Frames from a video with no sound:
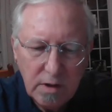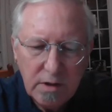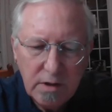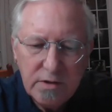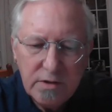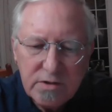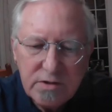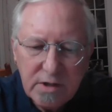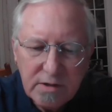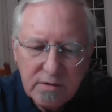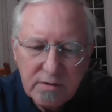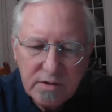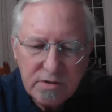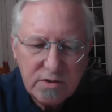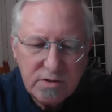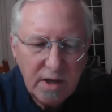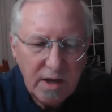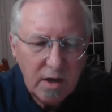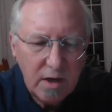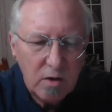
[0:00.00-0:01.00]
It is at
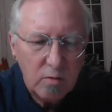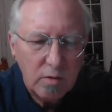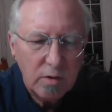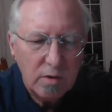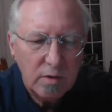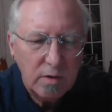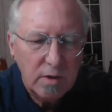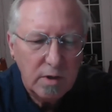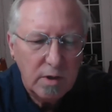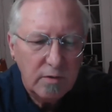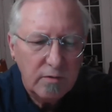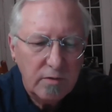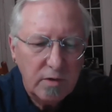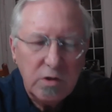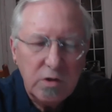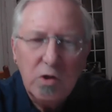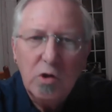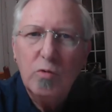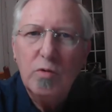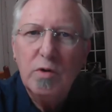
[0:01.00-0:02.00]
this hour
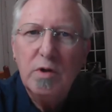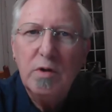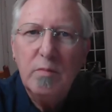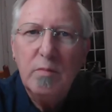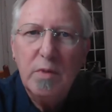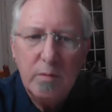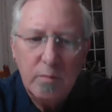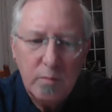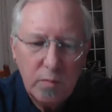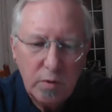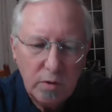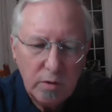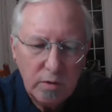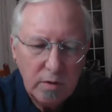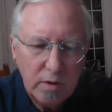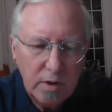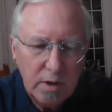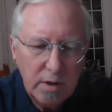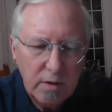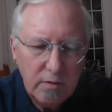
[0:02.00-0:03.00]
that you
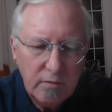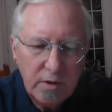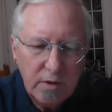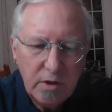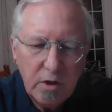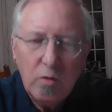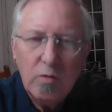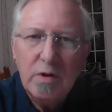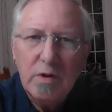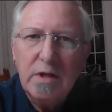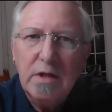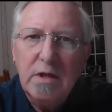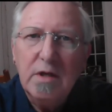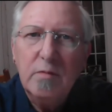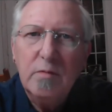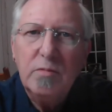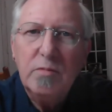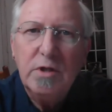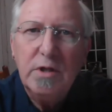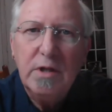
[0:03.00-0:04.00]
remember that only
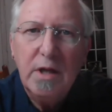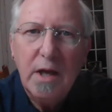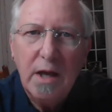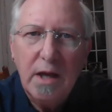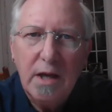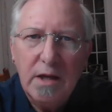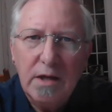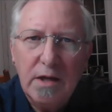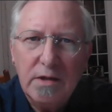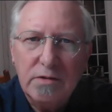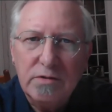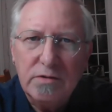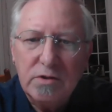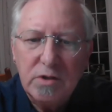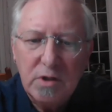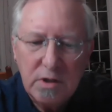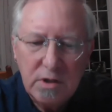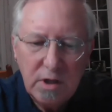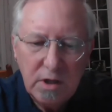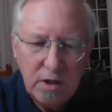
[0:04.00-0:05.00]
empty
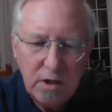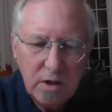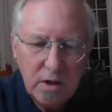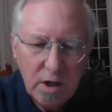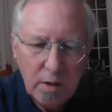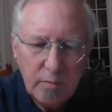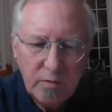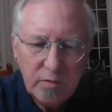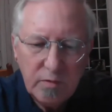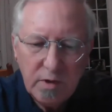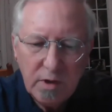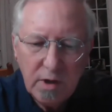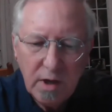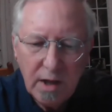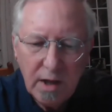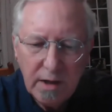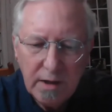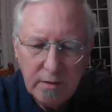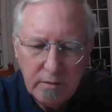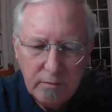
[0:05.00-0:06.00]
hands can cup the
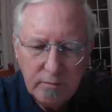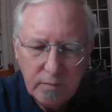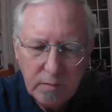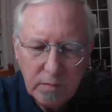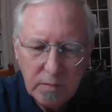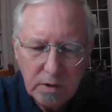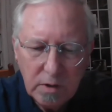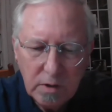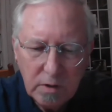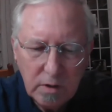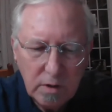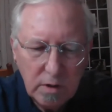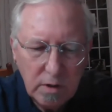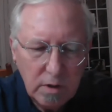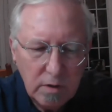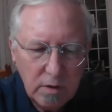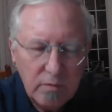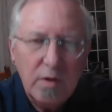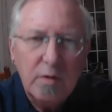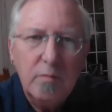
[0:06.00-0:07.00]
light,
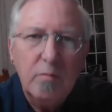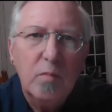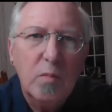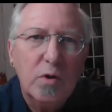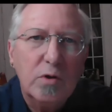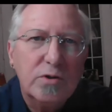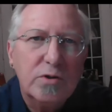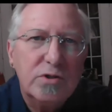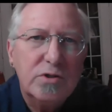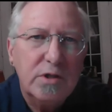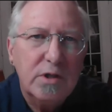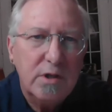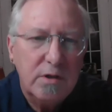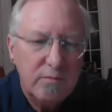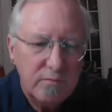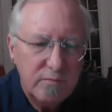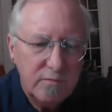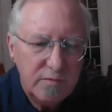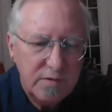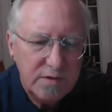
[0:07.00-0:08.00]
that
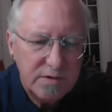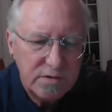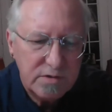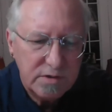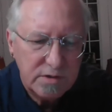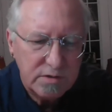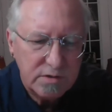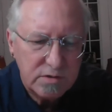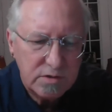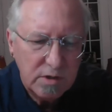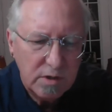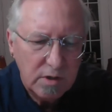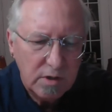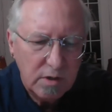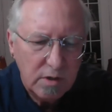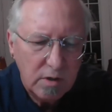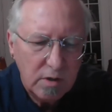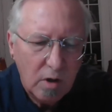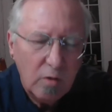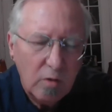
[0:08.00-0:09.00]
mercy visits
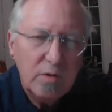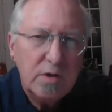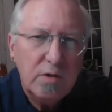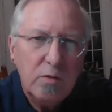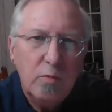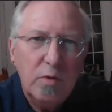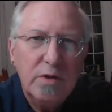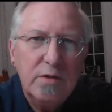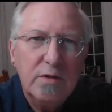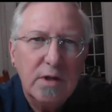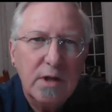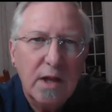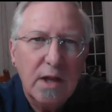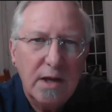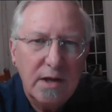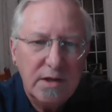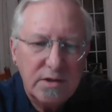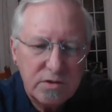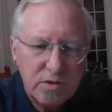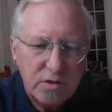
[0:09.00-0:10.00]
only when the
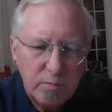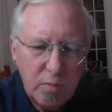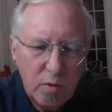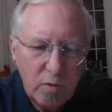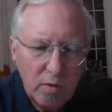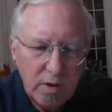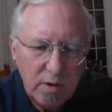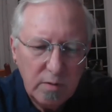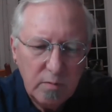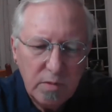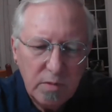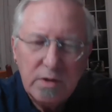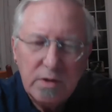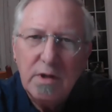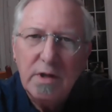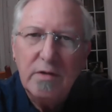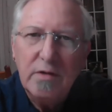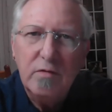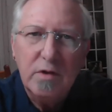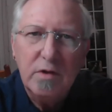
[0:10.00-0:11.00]
last
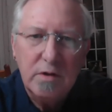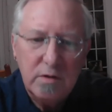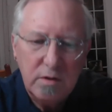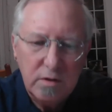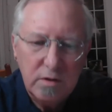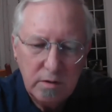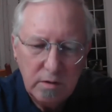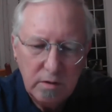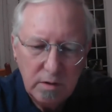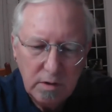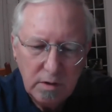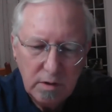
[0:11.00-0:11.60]
appointment has ended.